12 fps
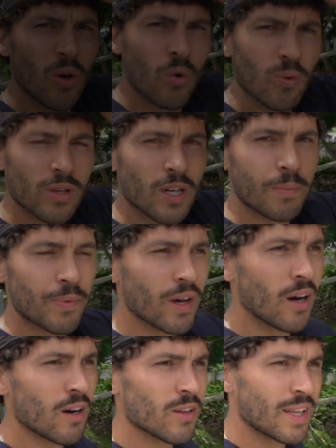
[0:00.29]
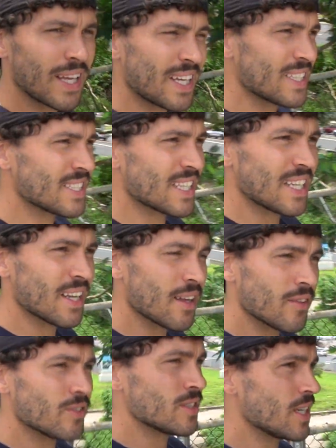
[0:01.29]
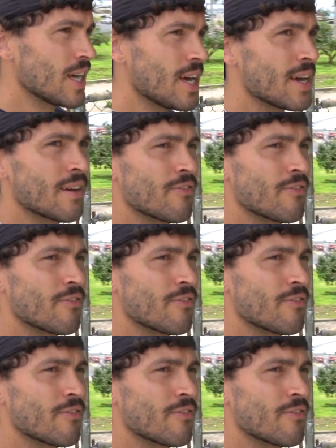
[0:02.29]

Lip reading: What up, y'all? It's another day,